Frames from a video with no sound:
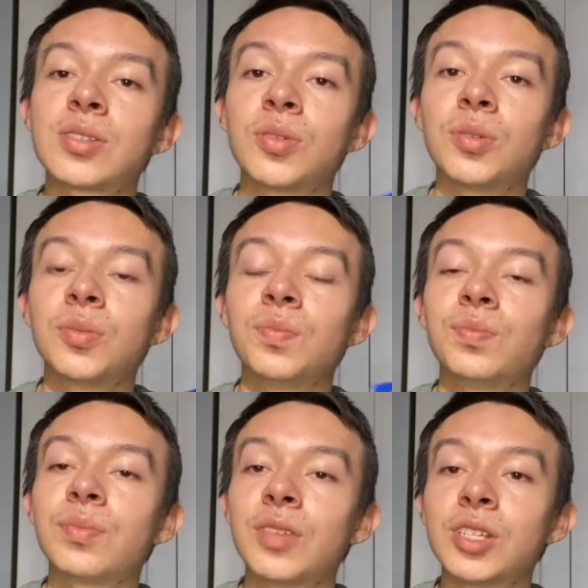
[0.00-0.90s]
so
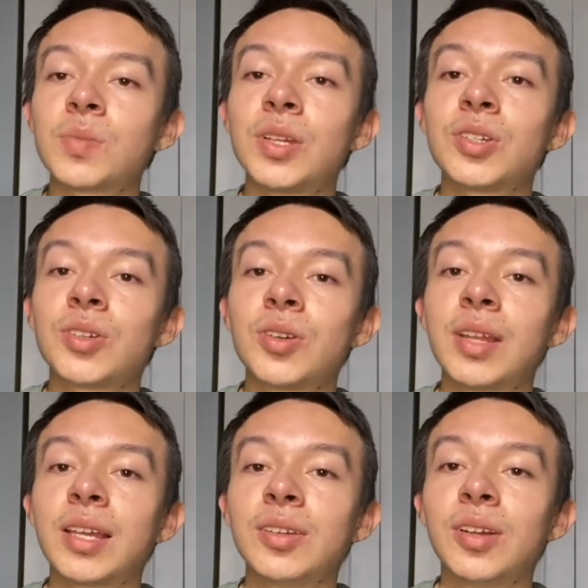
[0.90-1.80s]
just make sure
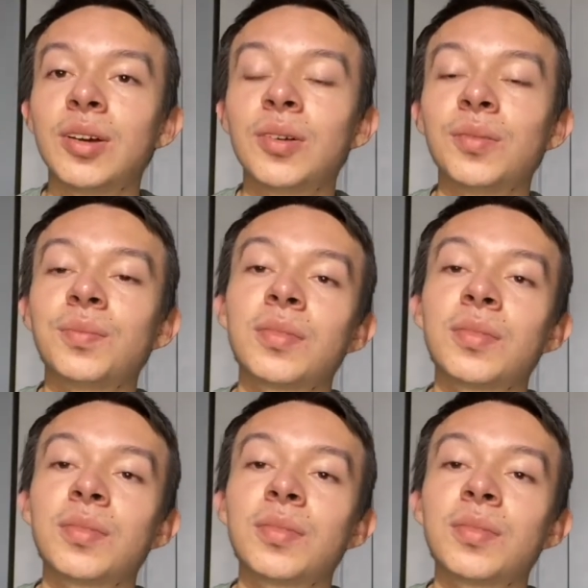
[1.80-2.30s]
that you know